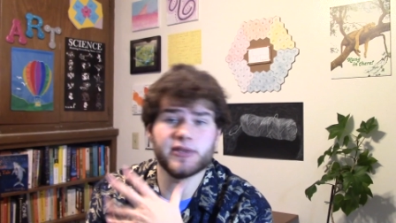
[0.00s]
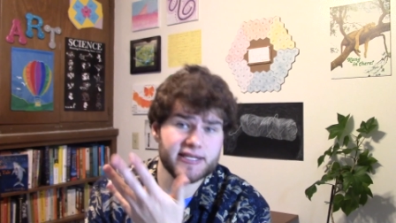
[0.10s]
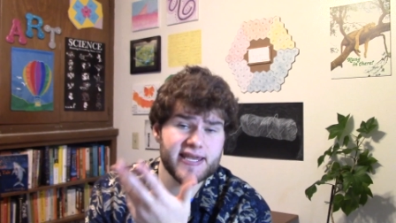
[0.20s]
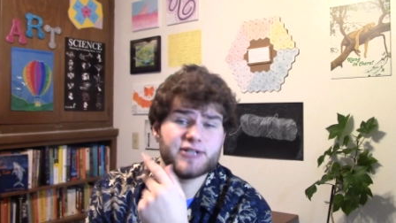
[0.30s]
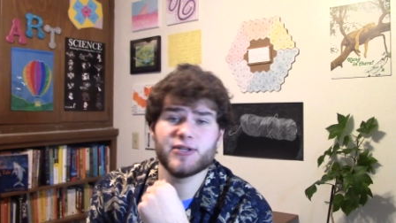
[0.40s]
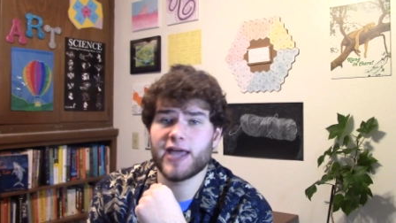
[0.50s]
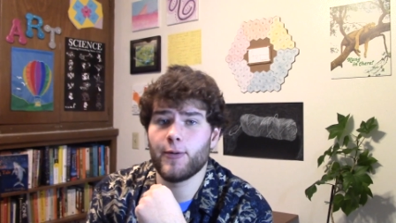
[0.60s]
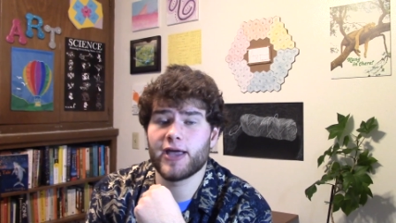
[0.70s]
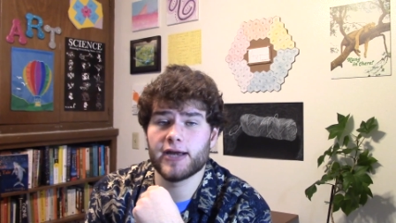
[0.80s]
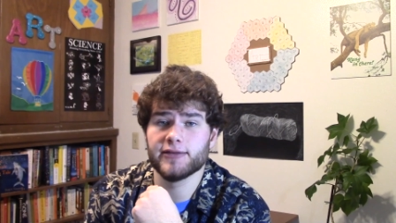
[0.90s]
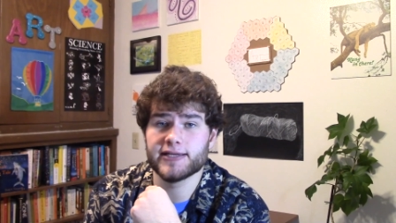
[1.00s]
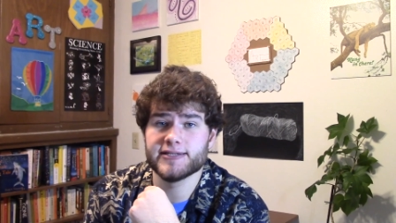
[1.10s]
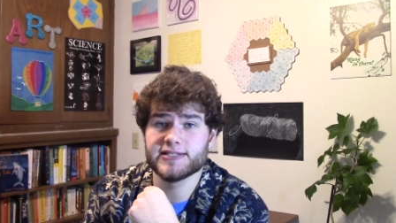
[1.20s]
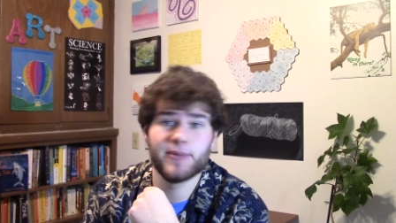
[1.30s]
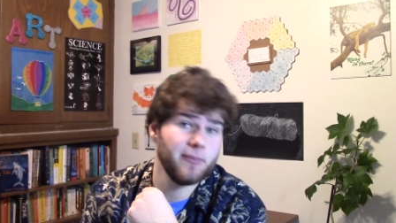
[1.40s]
that's actually how I got
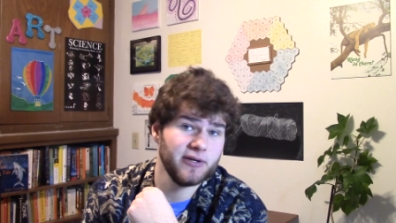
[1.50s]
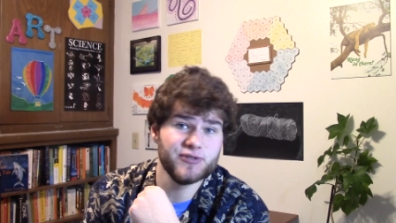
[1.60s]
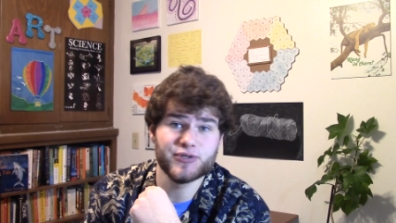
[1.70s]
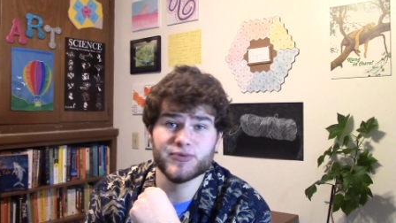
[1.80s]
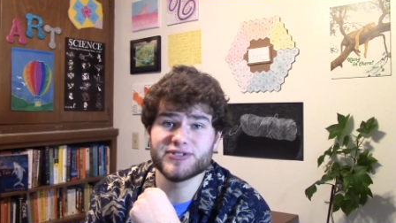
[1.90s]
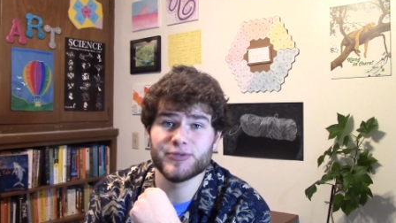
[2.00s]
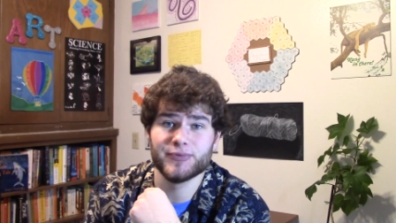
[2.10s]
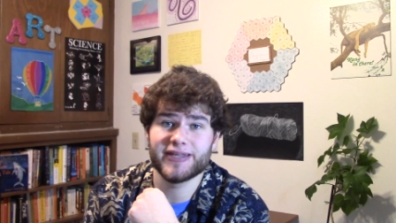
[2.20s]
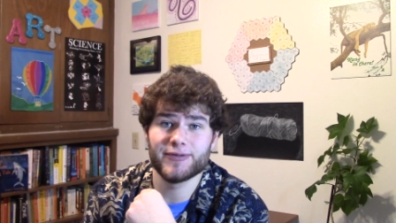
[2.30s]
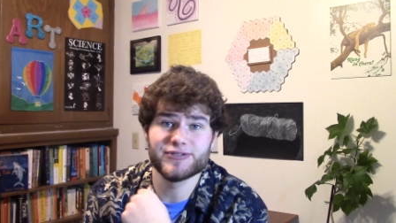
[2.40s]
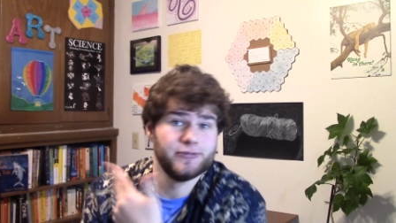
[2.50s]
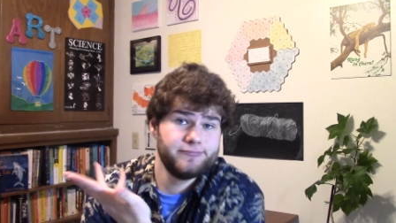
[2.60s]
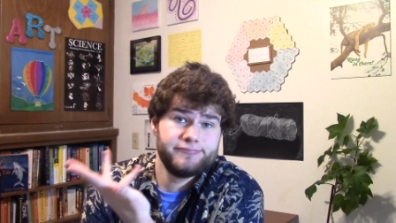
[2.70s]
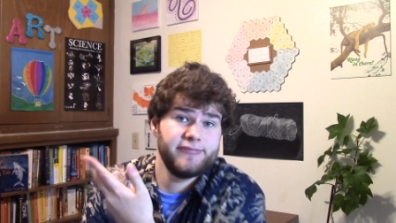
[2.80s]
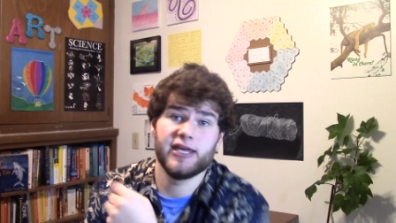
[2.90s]
elected to my middle school student
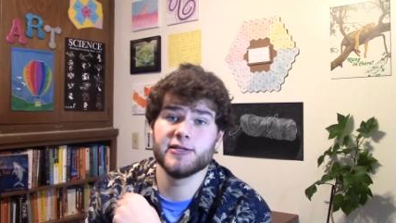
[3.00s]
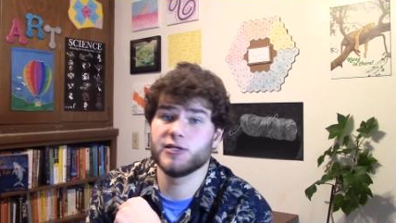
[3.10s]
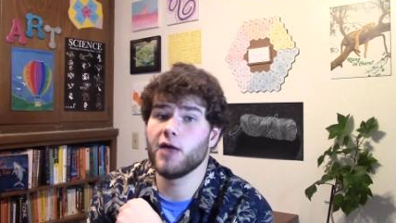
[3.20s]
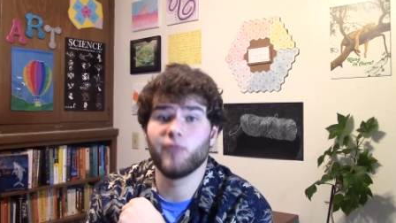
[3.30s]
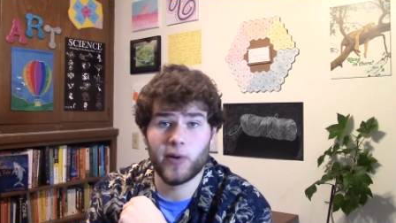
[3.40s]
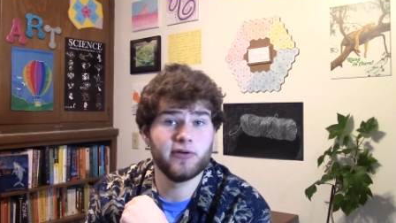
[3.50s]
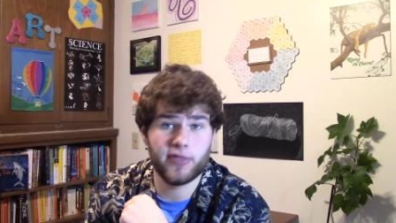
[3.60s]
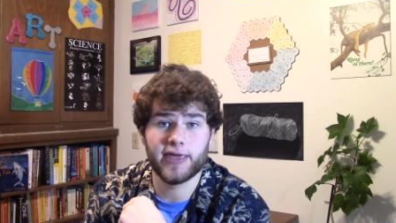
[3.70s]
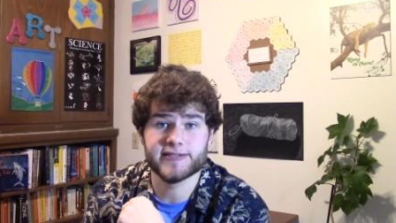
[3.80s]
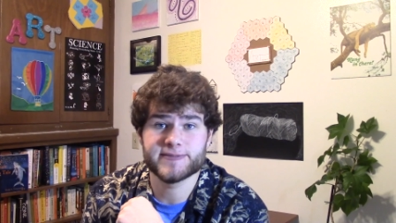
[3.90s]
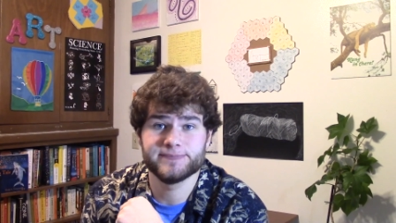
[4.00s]
council. Kids love weird things.